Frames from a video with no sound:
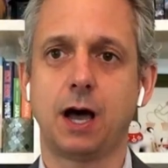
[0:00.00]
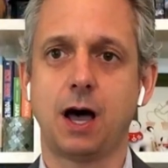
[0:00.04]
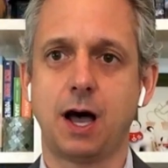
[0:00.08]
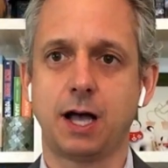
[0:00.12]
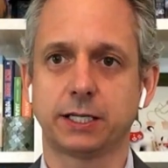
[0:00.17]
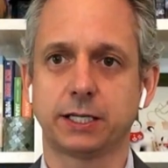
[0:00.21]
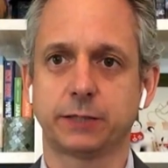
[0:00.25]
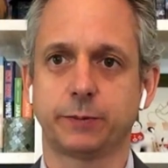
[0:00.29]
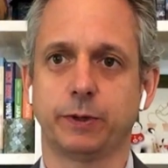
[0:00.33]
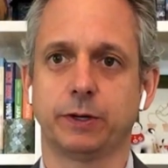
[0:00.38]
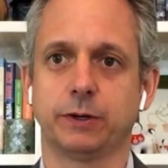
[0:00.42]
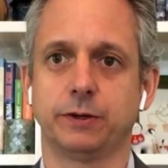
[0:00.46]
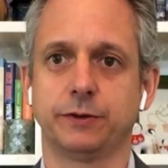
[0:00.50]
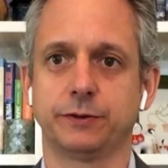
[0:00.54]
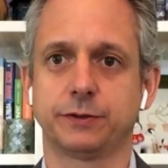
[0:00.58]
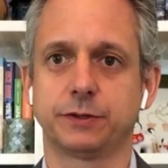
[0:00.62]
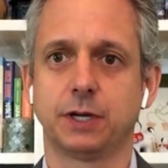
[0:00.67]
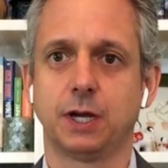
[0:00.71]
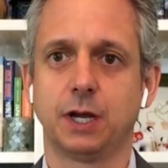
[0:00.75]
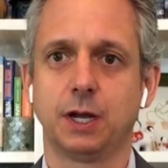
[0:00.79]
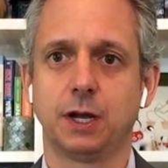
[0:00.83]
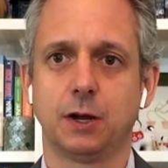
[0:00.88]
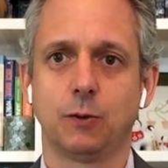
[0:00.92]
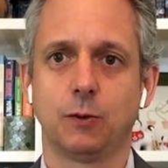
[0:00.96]
at
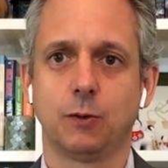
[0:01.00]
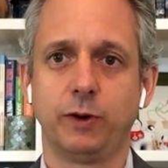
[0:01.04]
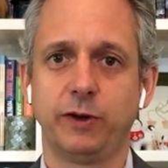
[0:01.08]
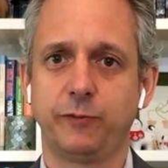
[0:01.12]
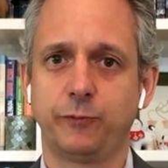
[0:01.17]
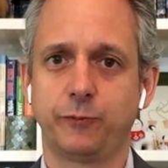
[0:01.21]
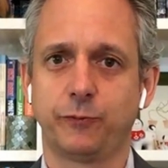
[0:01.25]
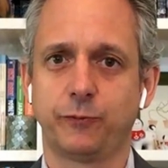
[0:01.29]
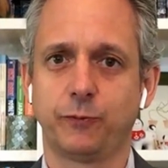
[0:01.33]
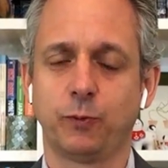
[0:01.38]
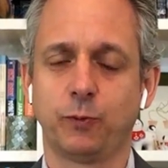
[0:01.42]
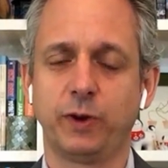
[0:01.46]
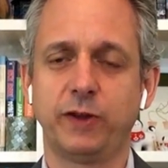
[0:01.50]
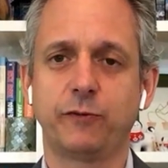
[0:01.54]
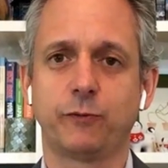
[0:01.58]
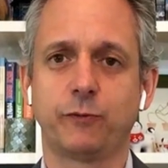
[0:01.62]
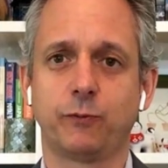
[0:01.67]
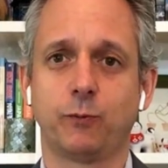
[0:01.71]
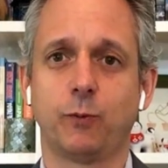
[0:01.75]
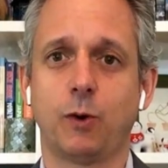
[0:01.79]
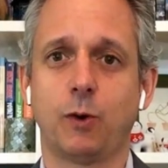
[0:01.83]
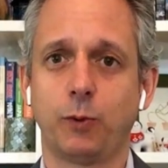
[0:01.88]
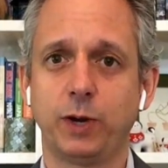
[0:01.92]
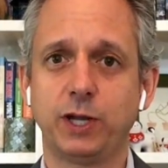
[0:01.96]
hospitals,
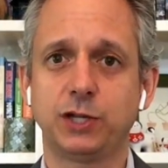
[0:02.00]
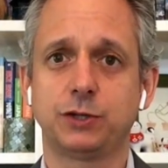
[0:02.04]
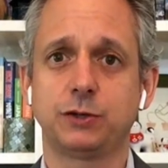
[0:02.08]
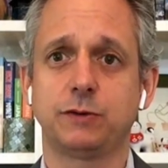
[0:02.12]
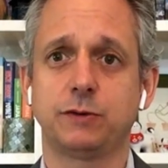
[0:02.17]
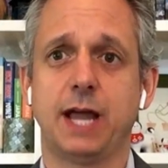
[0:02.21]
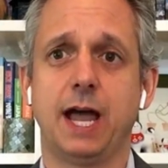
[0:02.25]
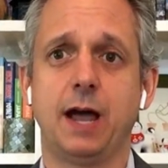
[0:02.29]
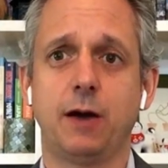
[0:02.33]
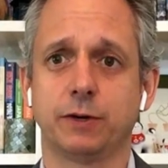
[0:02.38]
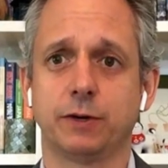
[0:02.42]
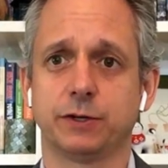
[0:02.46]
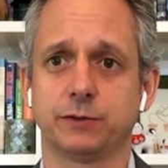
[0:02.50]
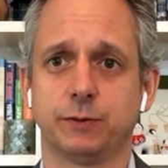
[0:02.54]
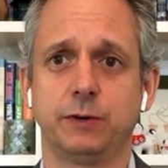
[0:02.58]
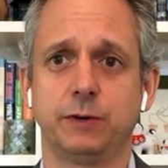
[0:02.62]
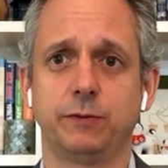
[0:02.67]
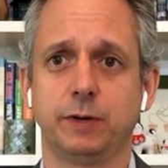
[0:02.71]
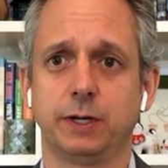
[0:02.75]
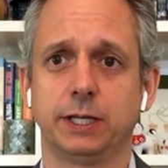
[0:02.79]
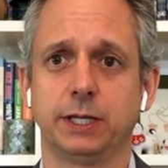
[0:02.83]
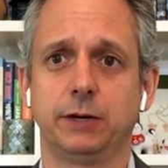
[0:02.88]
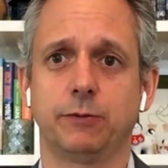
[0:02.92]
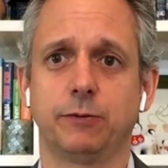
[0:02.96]
what we do now is we
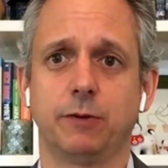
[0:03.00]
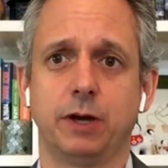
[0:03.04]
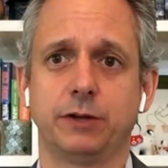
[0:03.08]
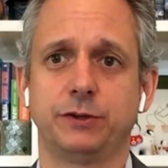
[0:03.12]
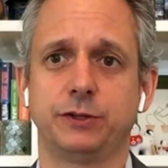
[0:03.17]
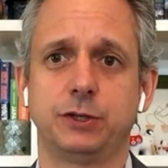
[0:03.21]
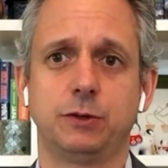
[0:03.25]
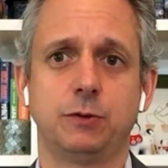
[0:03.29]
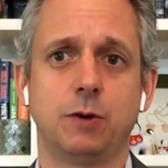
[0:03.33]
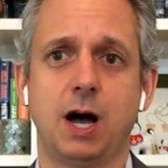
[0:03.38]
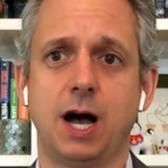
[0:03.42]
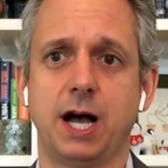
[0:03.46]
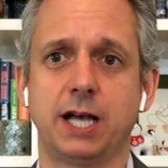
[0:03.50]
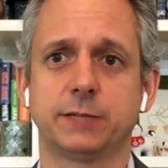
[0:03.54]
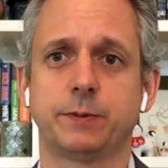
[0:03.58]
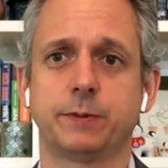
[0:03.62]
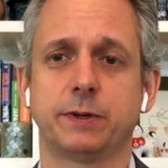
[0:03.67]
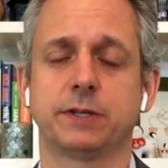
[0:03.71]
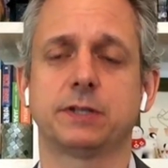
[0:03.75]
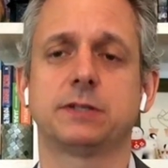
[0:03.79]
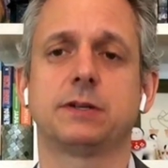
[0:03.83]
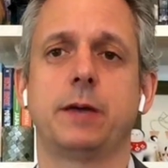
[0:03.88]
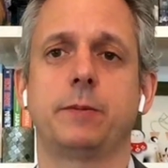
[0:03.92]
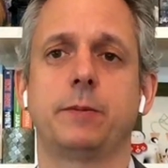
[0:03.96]
really run 2
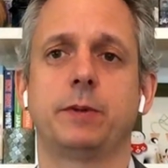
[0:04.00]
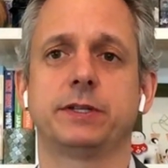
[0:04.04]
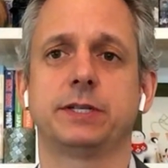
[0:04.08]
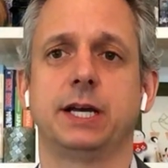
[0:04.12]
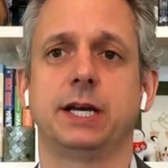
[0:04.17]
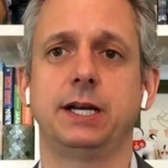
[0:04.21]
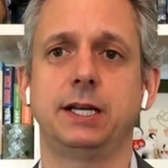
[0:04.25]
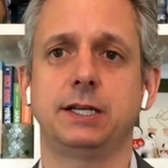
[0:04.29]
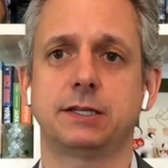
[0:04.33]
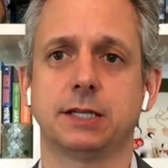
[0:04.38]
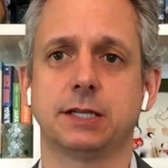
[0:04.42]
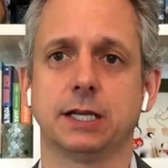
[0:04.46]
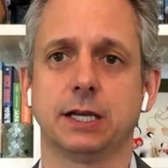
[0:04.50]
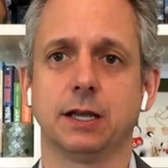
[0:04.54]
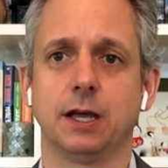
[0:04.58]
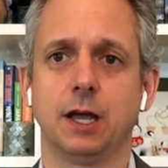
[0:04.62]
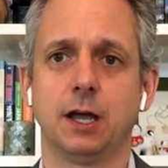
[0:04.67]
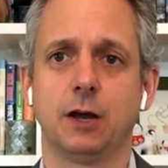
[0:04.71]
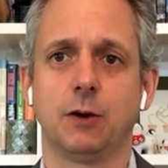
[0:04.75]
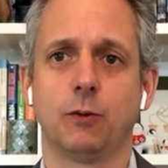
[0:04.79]
hospitals simultaneously.